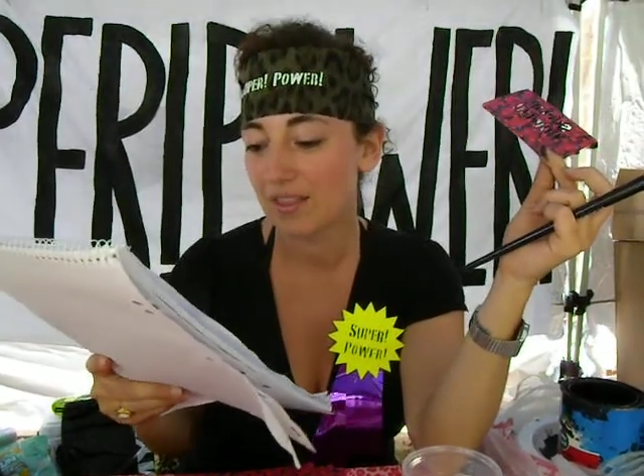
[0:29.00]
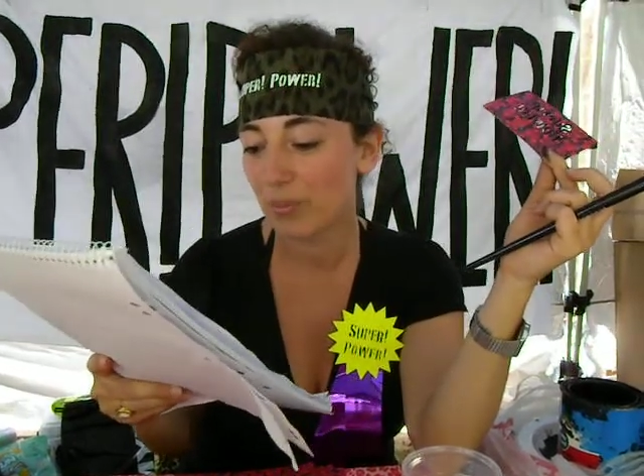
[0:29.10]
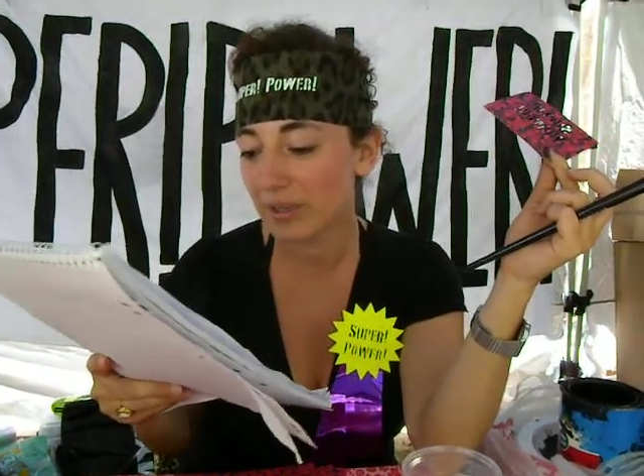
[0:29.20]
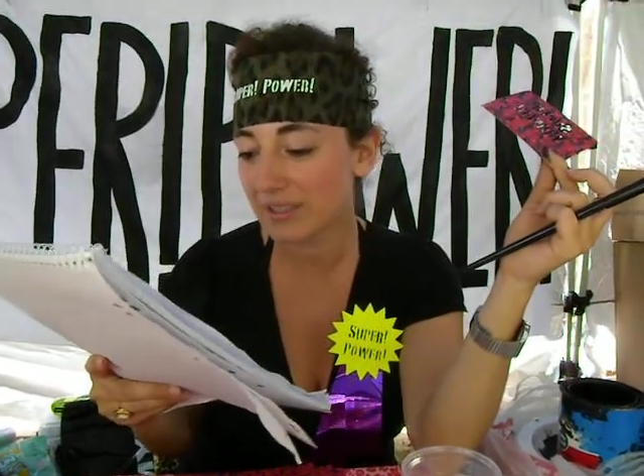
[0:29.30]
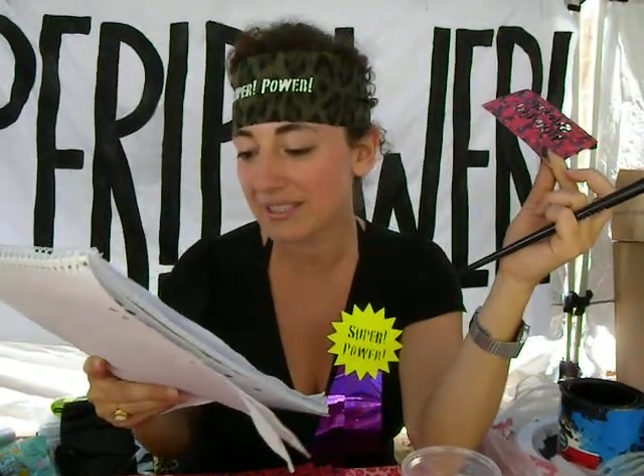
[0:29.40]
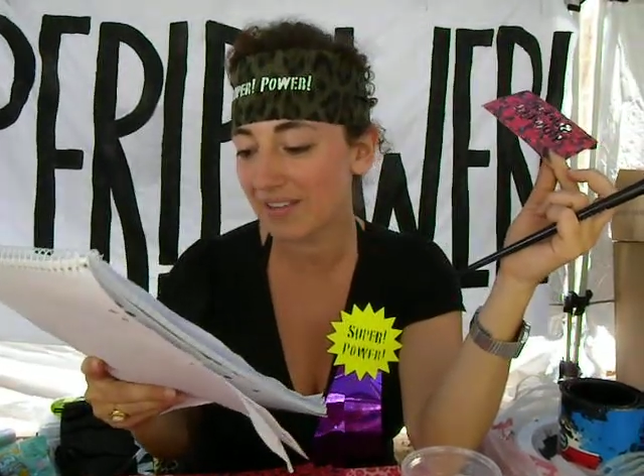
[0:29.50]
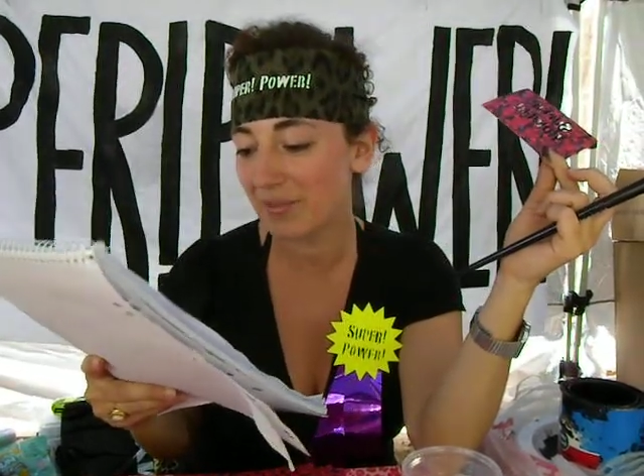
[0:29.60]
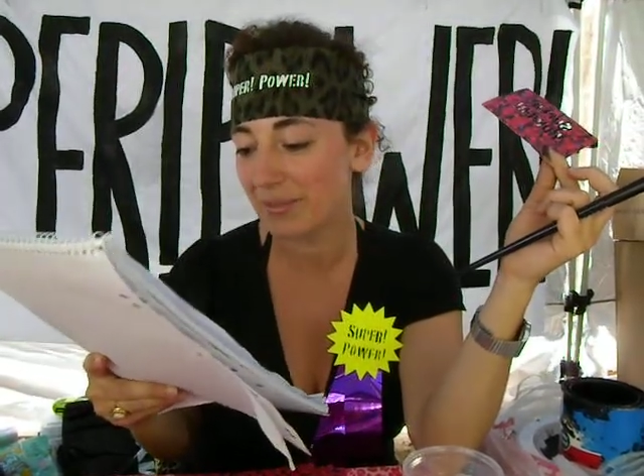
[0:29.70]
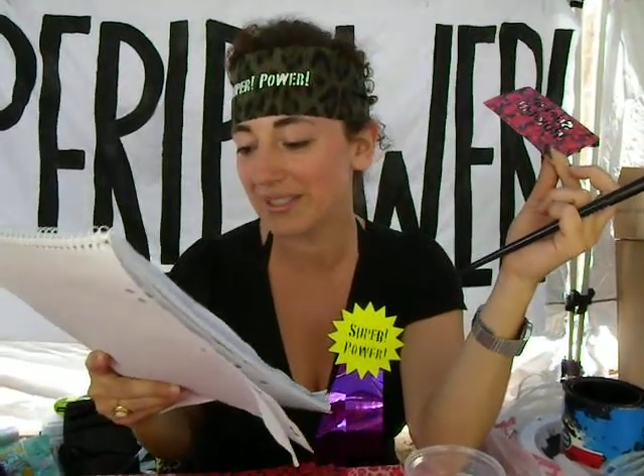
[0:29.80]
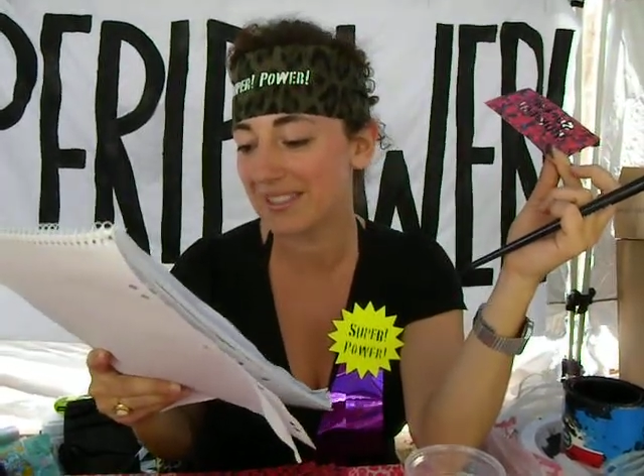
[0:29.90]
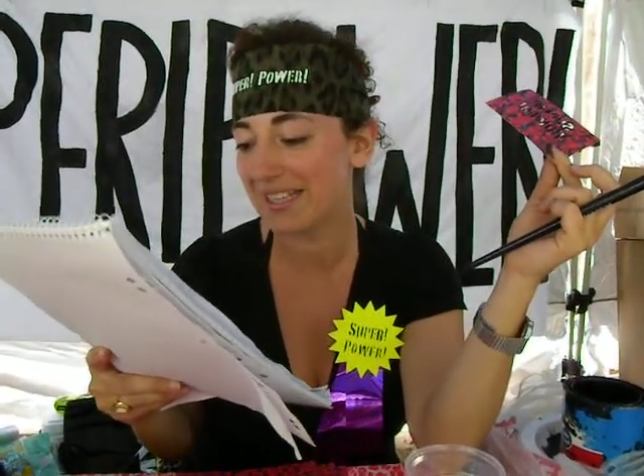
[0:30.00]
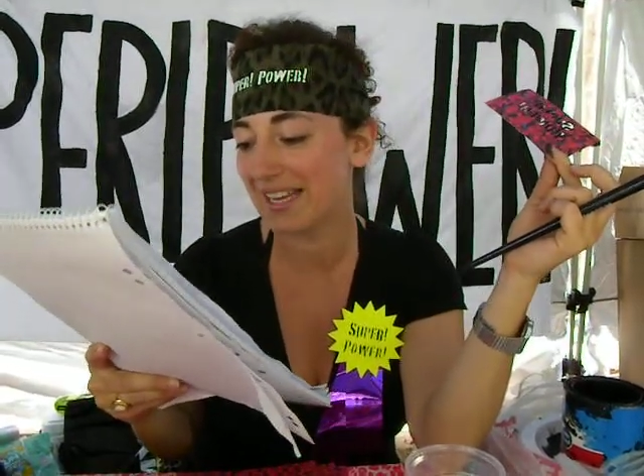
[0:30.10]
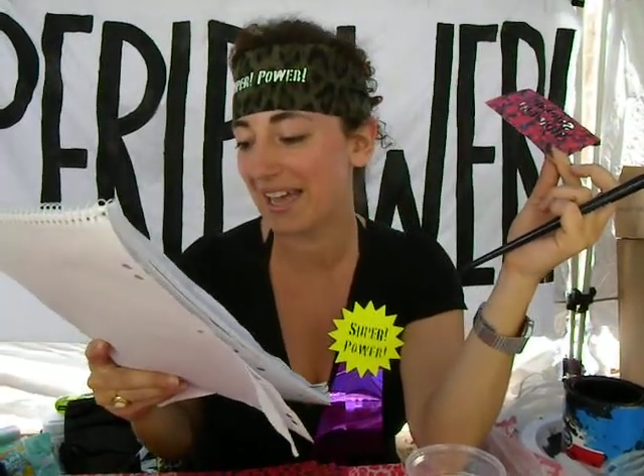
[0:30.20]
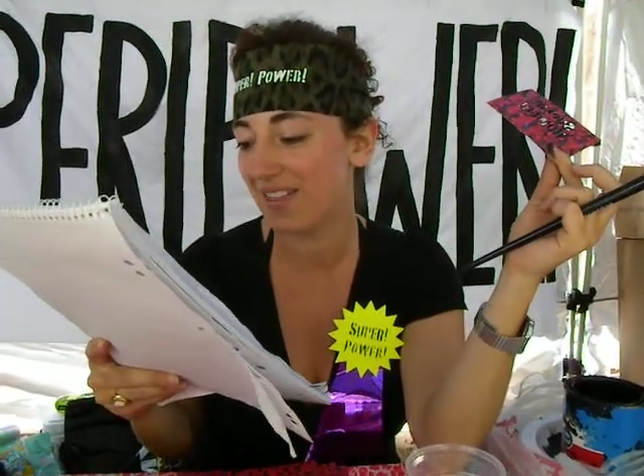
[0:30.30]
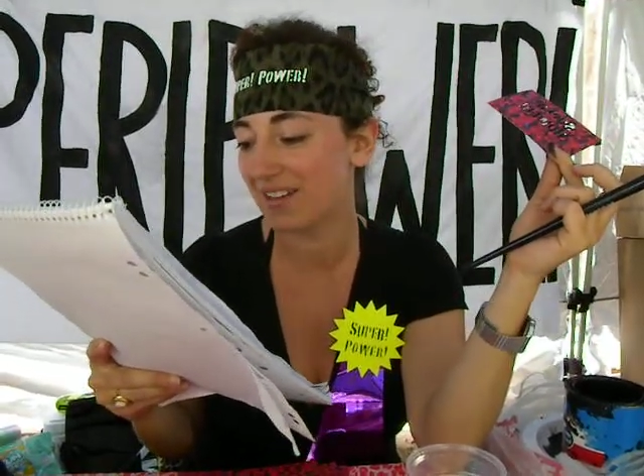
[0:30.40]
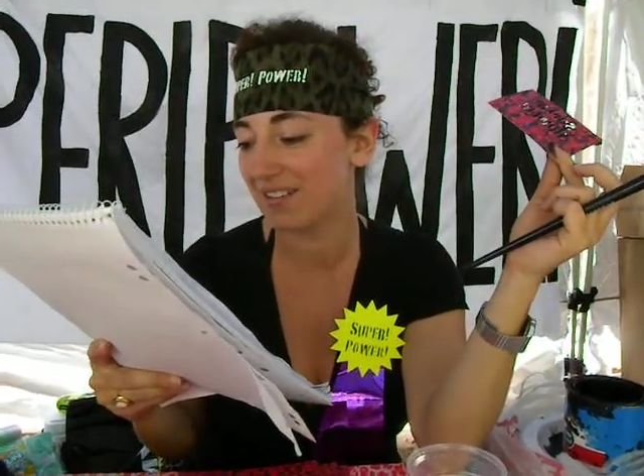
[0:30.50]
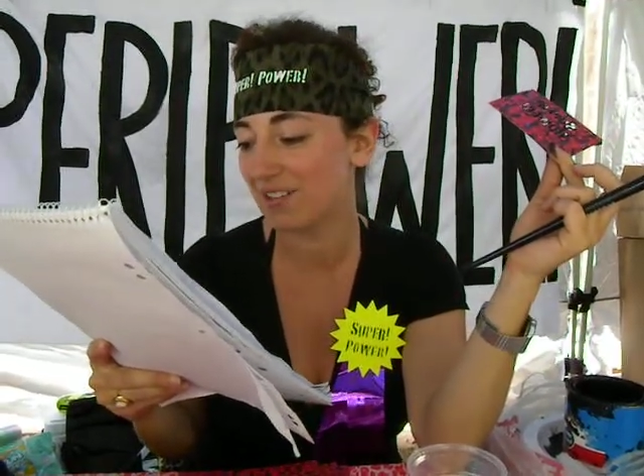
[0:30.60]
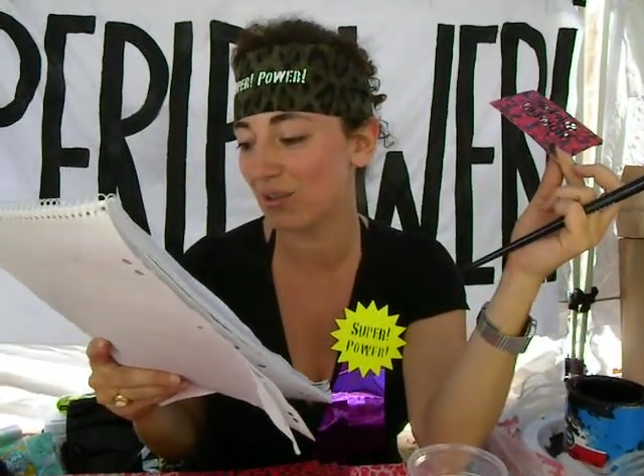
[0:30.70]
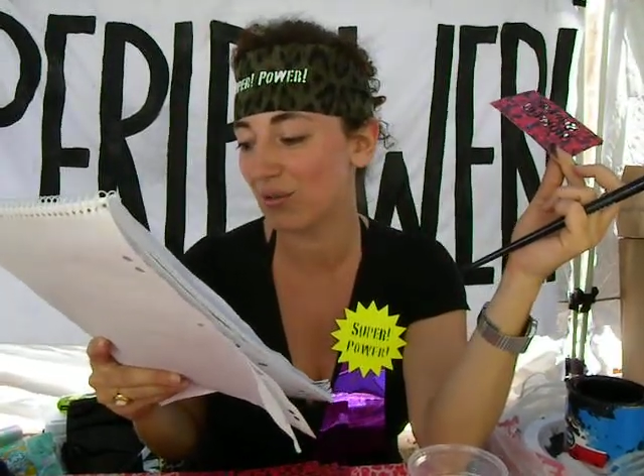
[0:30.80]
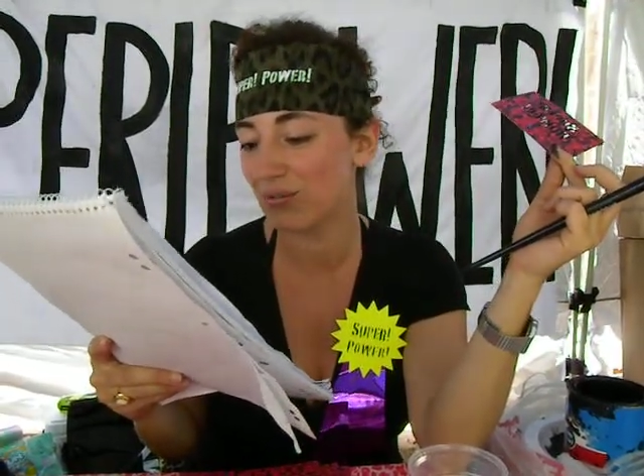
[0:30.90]
The world government gathers
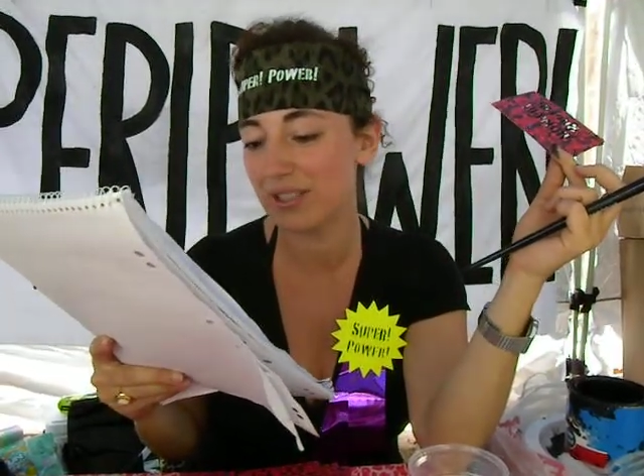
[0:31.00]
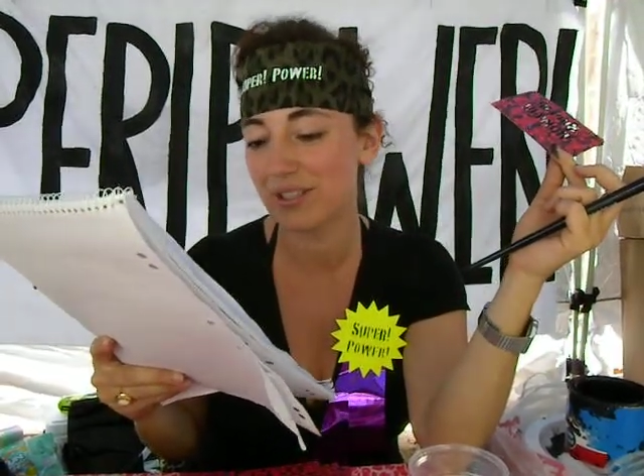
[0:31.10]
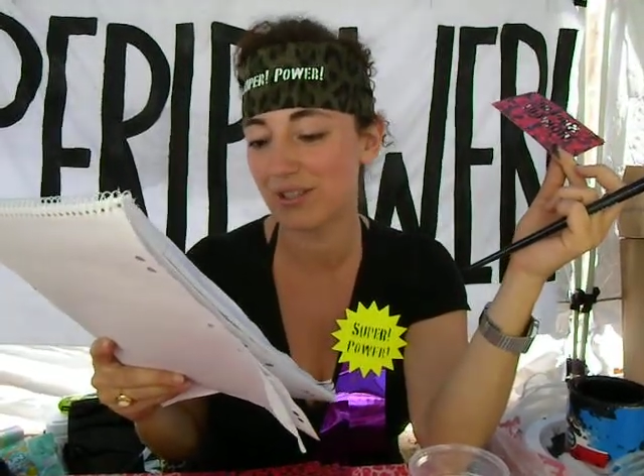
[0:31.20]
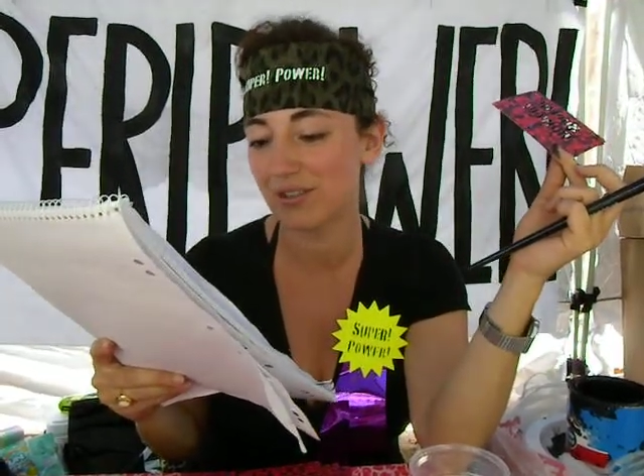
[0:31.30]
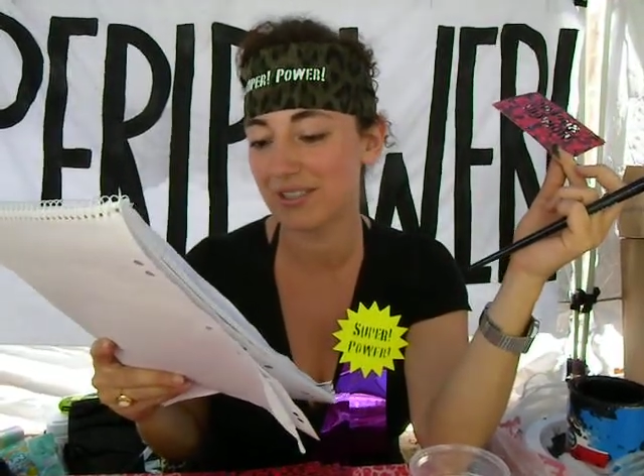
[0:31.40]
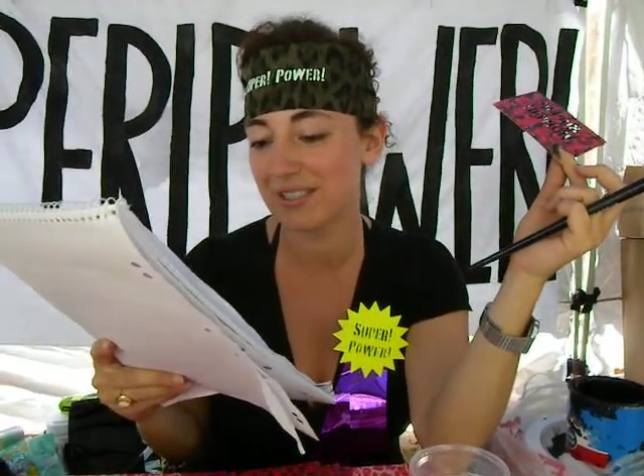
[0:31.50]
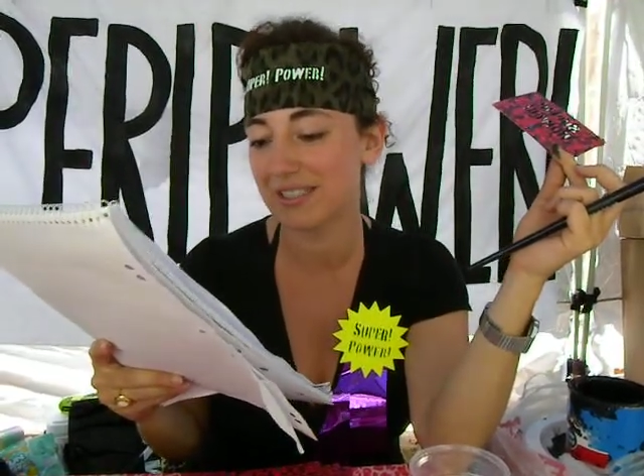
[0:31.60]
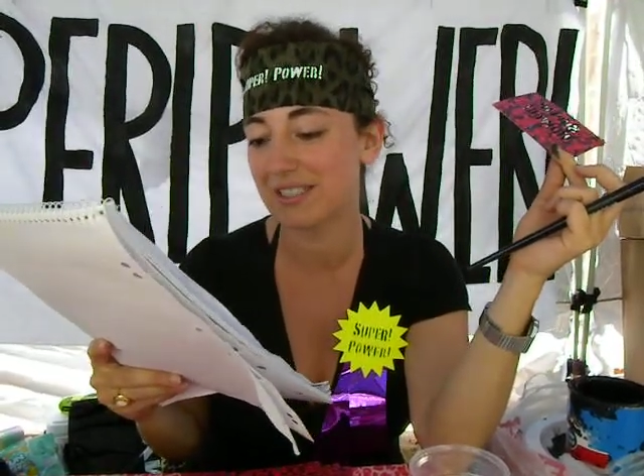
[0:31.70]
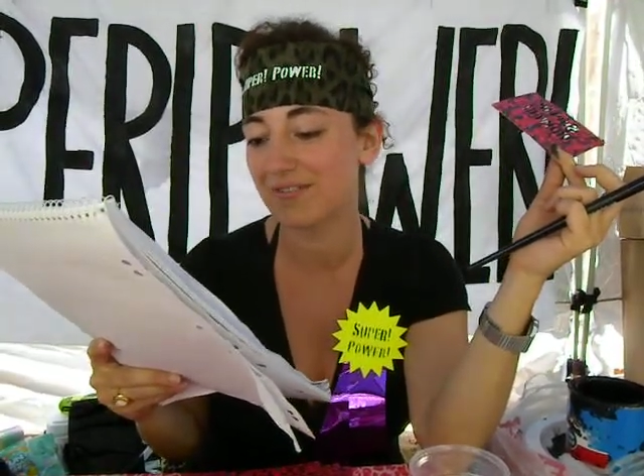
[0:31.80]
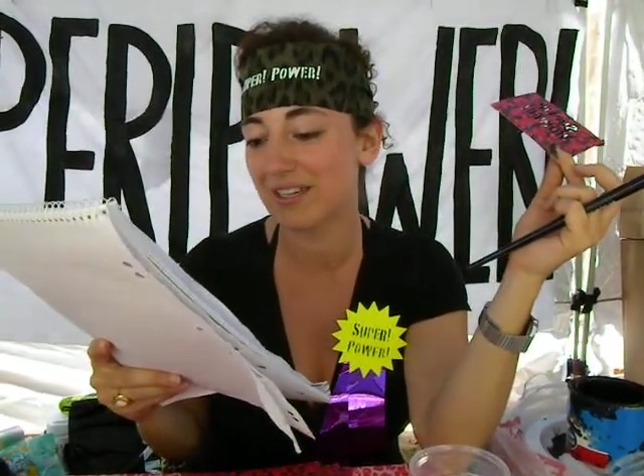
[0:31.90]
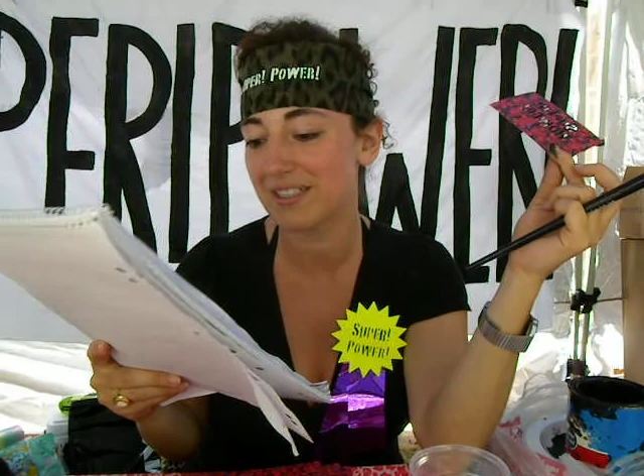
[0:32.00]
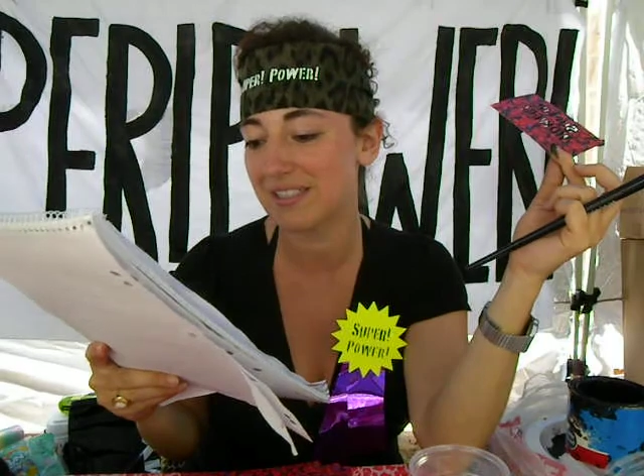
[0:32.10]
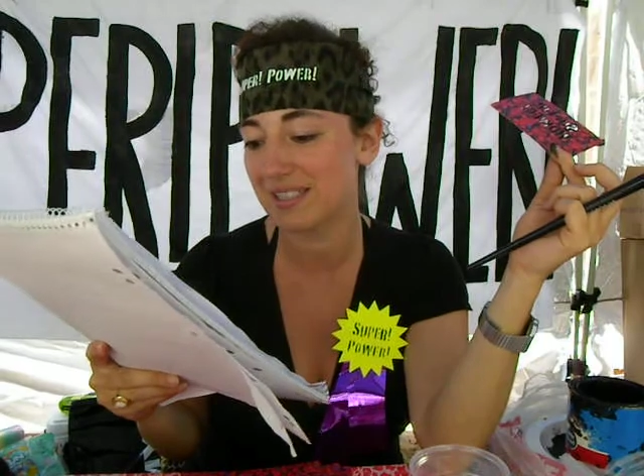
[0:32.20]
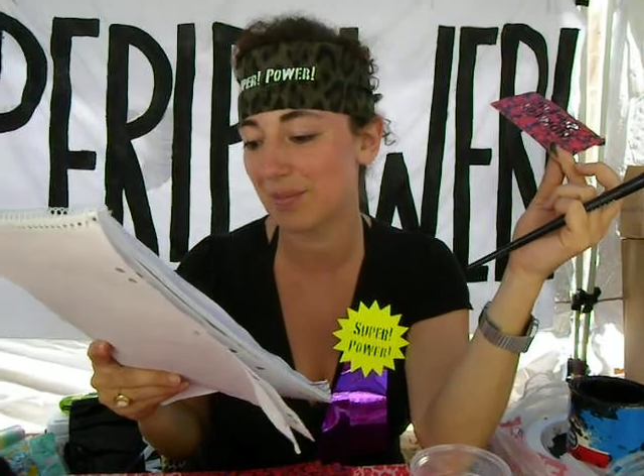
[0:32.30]
all resources and divides